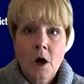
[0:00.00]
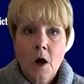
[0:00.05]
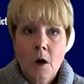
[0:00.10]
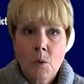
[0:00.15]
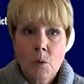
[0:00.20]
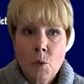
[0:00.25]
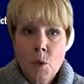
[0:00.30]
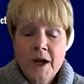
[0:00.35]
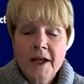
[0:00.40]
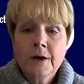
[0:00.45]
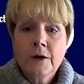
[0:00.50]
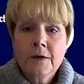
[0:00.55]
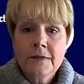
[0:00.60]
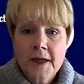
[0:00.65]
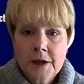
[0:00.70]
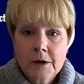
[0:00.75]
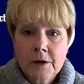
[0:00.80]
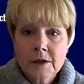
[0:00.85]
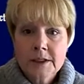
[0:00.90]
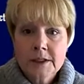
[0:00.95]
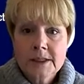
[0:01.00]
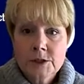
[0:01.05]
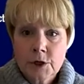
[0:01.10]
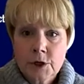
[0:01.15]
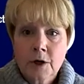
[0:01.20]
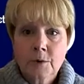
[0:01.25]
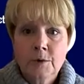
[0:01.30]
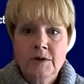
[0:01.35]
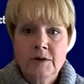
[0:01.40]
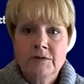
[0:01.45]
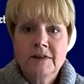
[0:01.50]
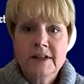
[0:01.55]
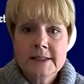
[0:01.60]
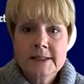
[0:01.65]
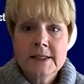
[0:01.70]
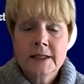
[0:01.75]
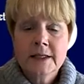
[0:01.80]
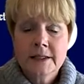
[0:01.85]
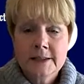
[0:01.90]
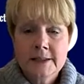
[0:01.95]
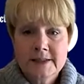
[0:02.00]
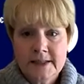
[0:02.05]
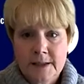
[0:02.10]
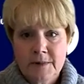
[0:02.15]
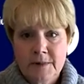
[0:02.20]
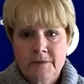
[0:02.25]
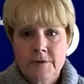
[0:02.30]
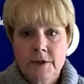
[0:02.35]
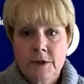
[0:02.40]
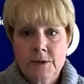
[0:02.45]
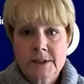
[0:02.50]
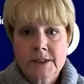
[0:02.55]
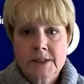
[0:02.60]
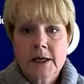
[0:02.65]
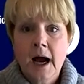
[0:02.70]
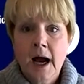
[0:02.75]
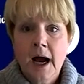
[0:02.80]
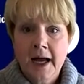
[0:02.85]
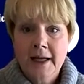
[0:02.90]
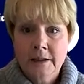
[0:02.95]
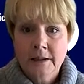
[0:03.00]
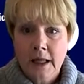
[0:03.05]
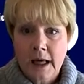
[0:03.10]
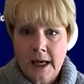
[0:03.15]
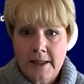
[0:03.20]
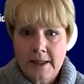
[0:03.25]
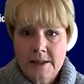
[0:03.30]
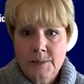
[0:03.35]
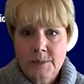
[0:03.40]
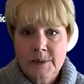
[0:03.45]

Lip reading: when are they going to start revisiting some of those guidelines?